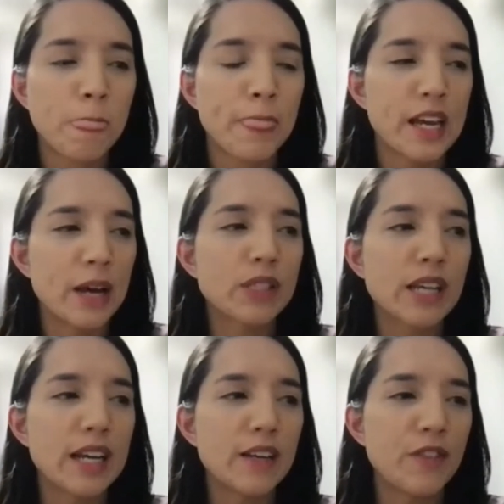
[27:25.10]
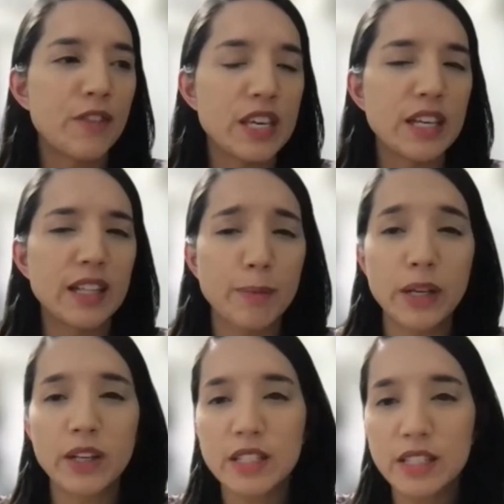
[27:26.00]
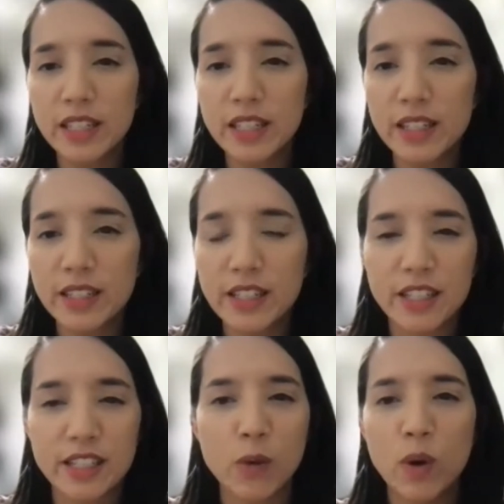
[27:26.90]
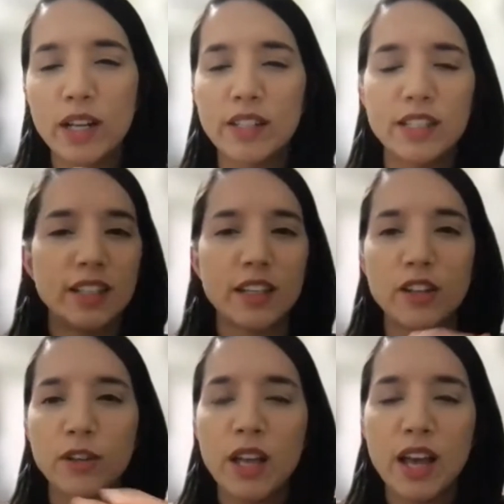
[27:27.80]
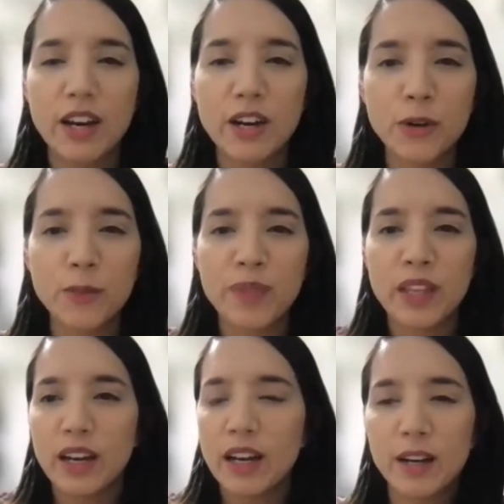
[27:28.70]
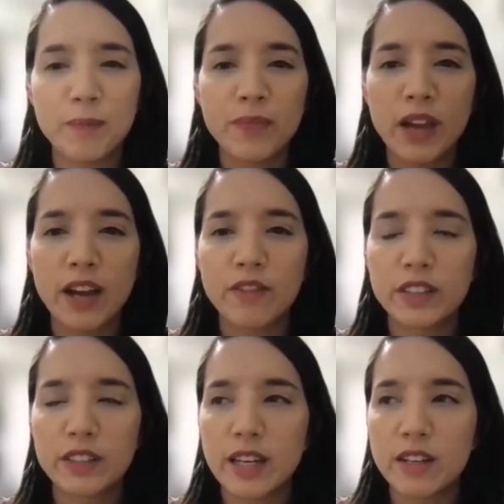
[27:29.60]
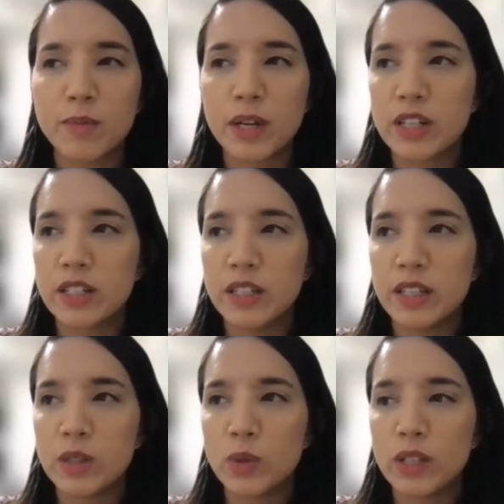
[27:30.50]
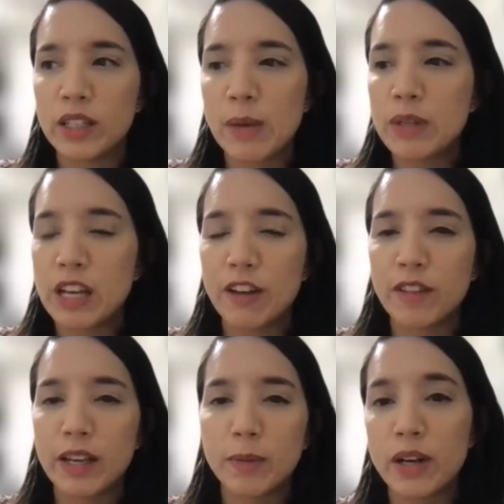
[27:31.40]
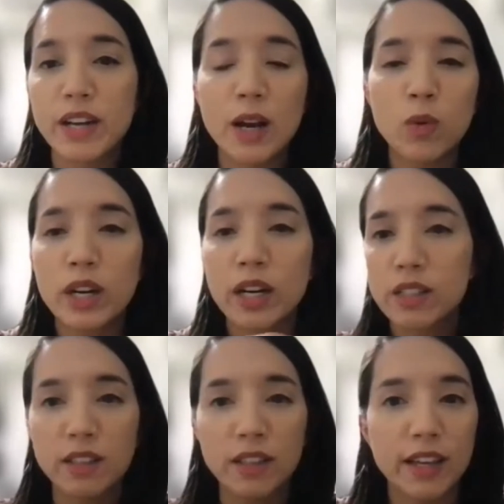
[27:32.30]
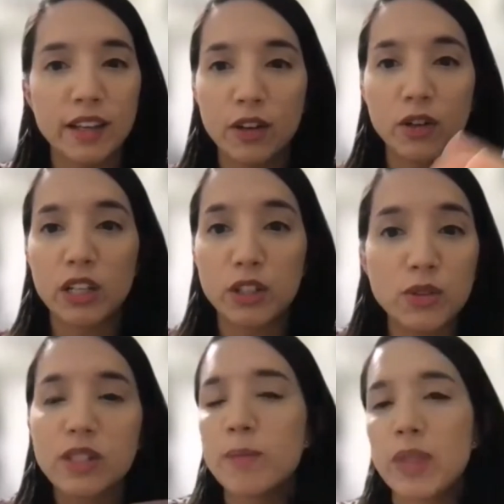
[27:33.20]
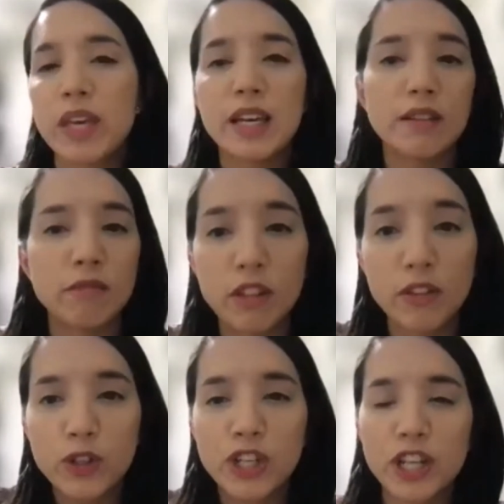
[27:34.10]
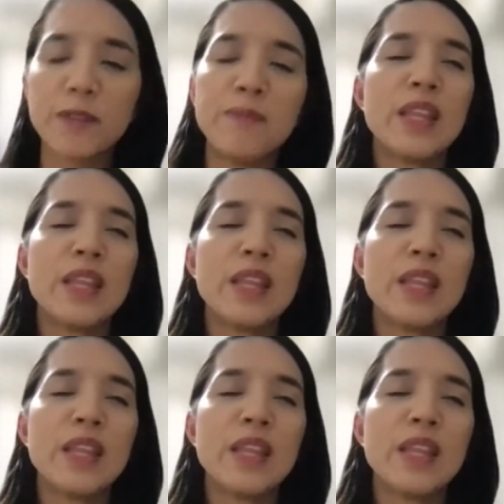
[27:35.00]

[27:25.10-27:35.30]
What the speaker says: And I was kind of thinking like bigger cities, just because I wanted to, I don't know. I felt that bigger cities would allow me to have like better networks and like, I don't know, I could do something in the future.